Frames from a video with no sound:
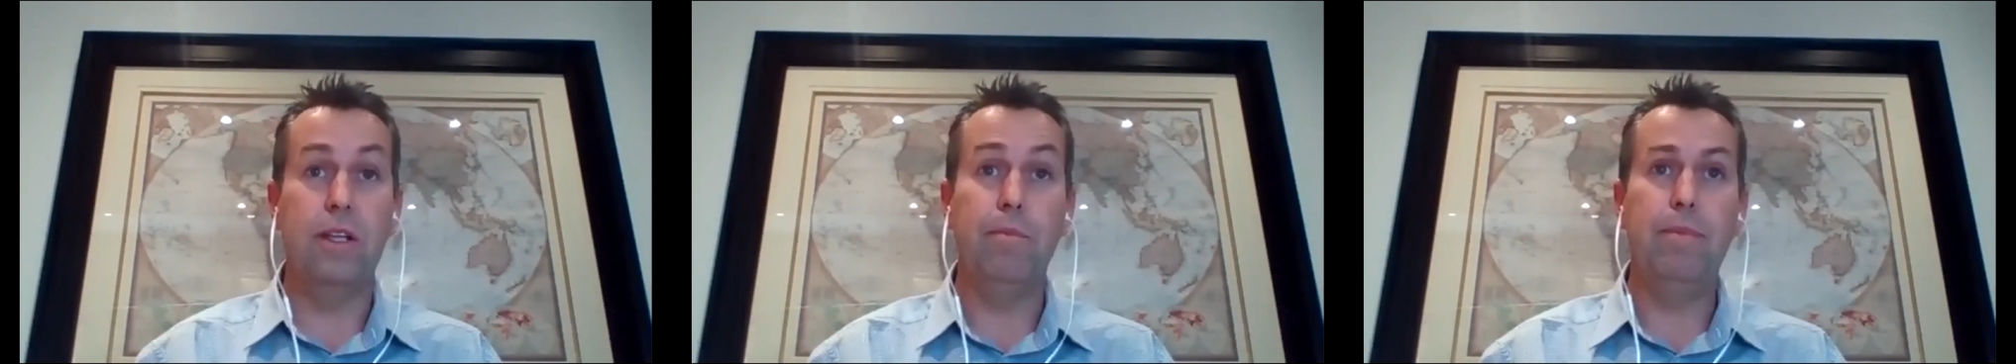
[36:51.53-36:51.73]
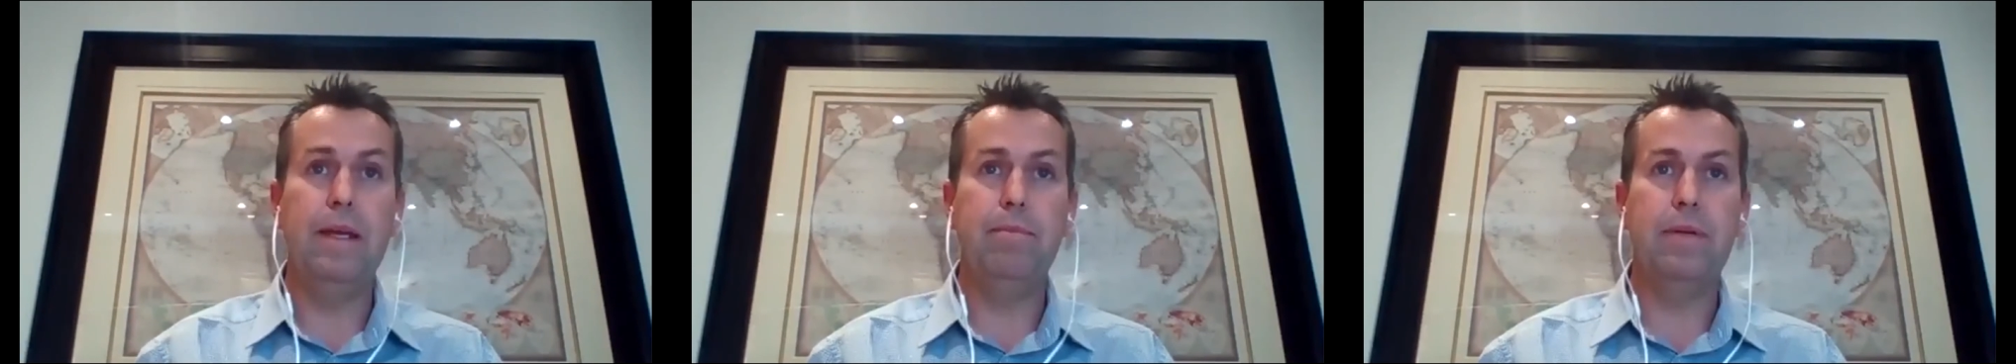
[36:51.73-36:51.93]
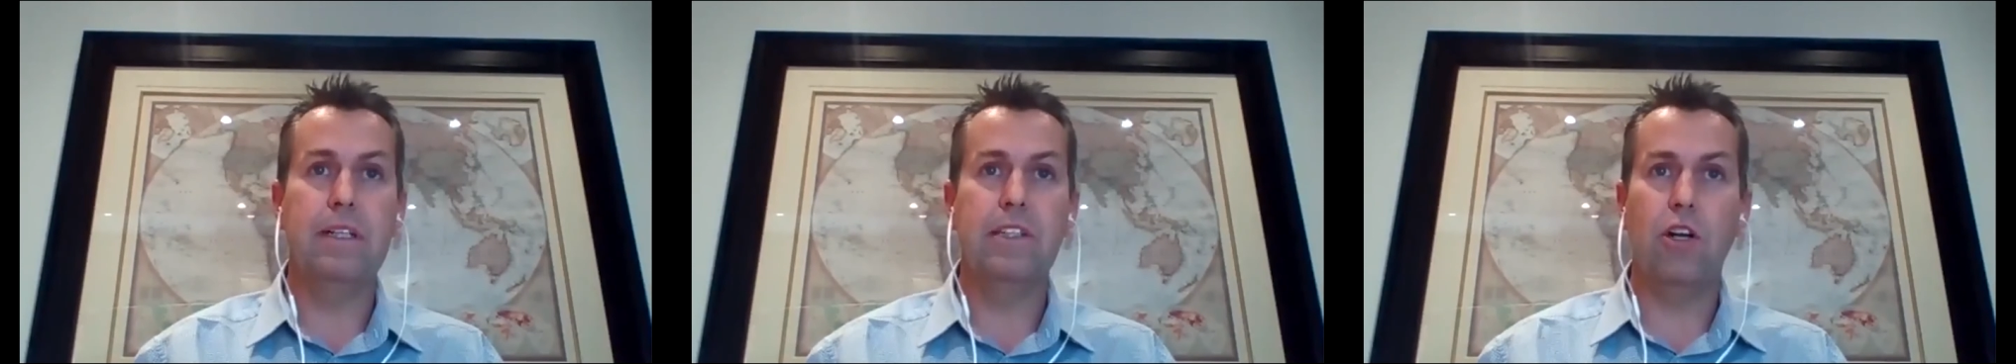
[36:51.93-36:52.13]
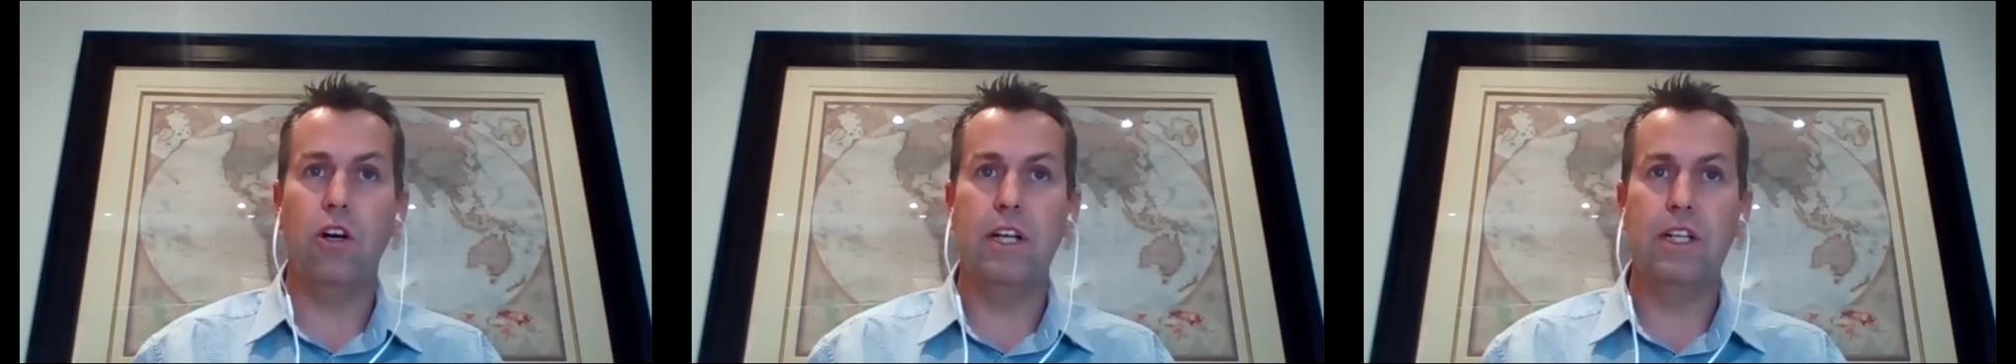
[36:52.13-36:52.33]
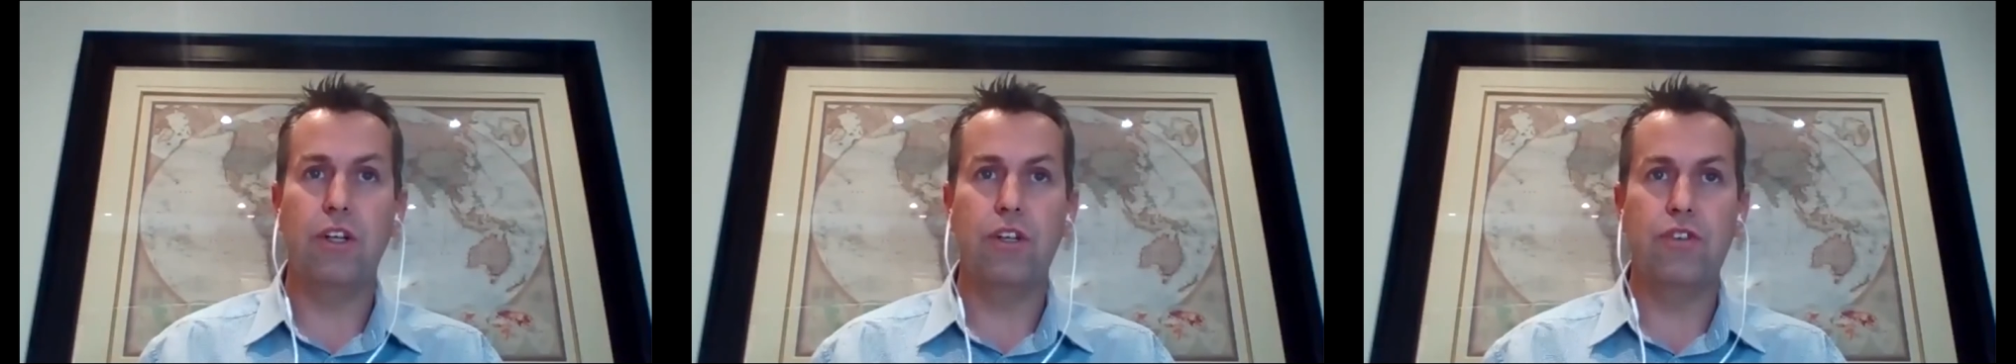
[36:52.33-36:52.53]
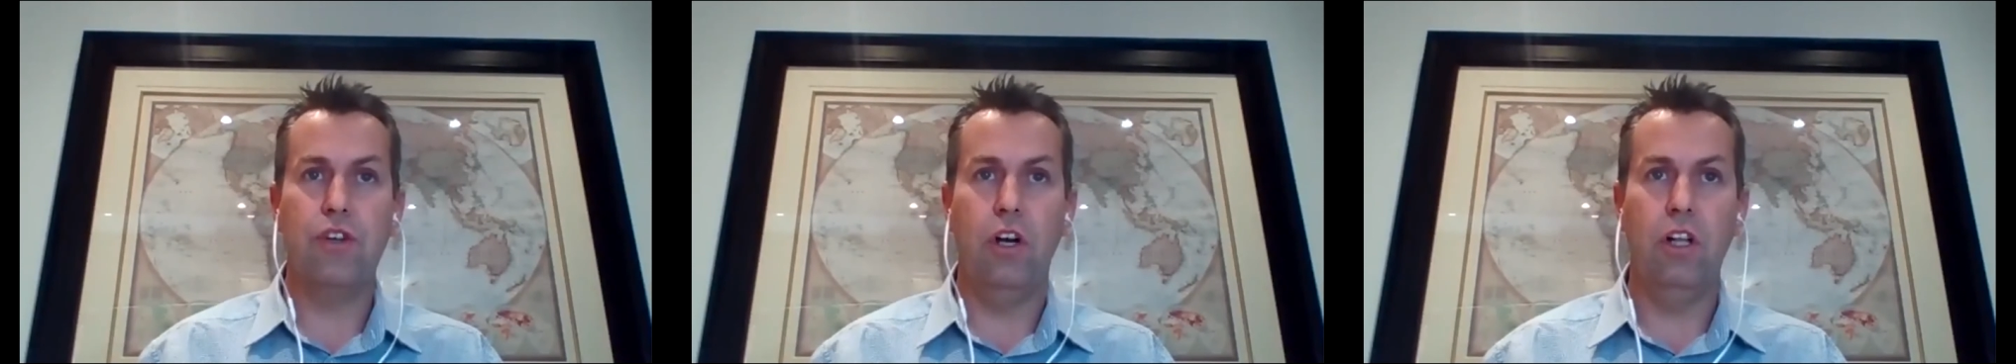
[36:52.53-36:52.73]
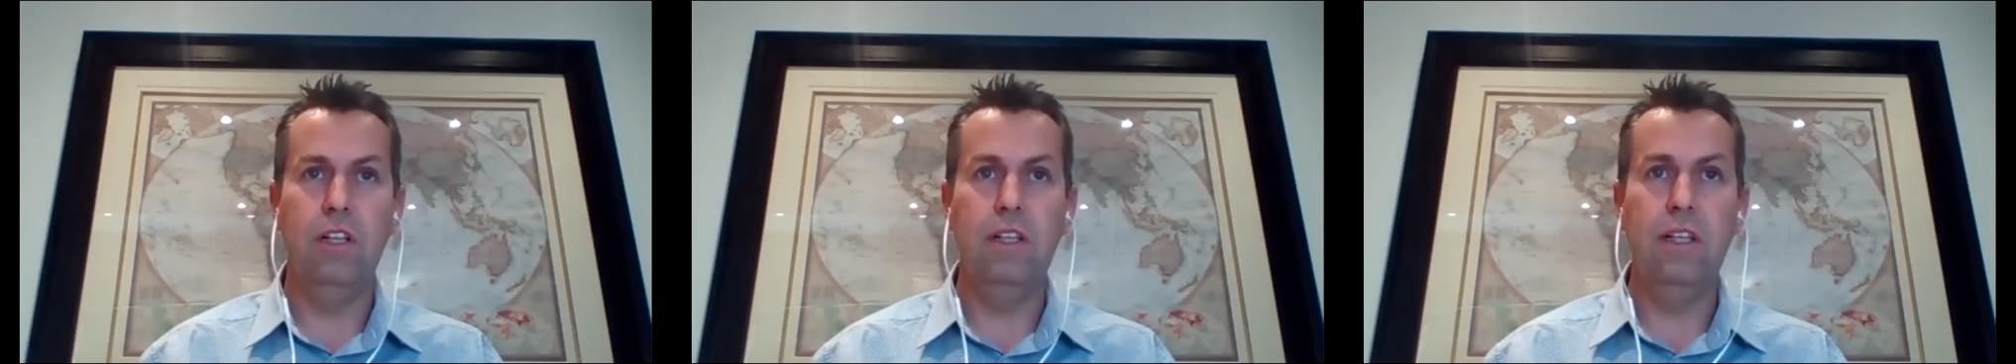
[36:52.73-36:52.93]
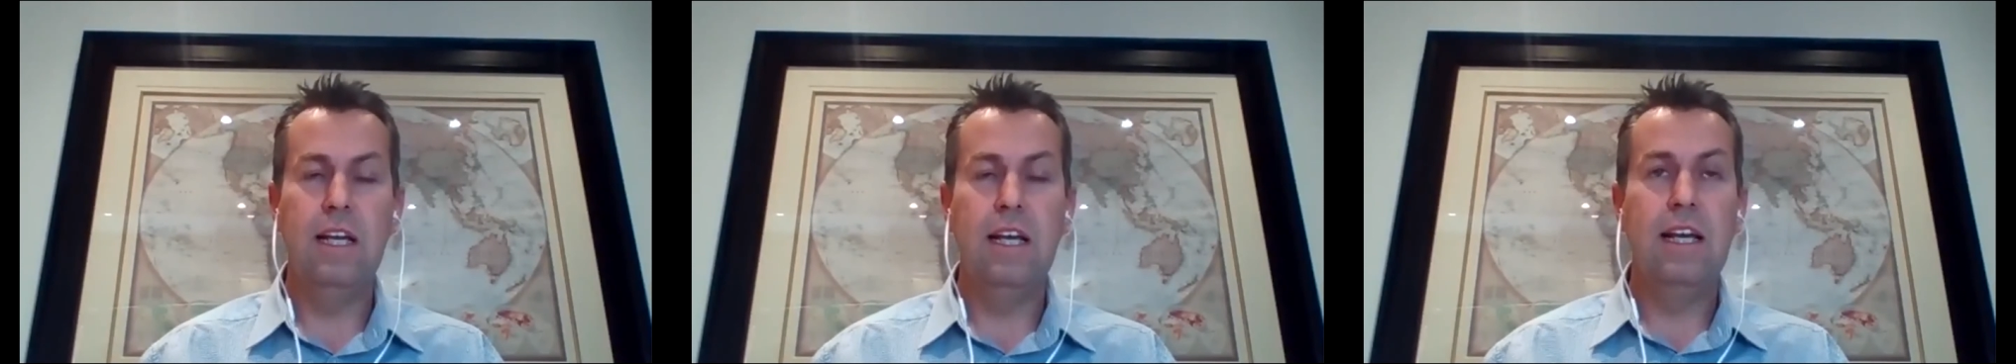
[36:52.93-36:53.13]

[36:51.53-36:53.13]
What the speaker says: the people that are in control.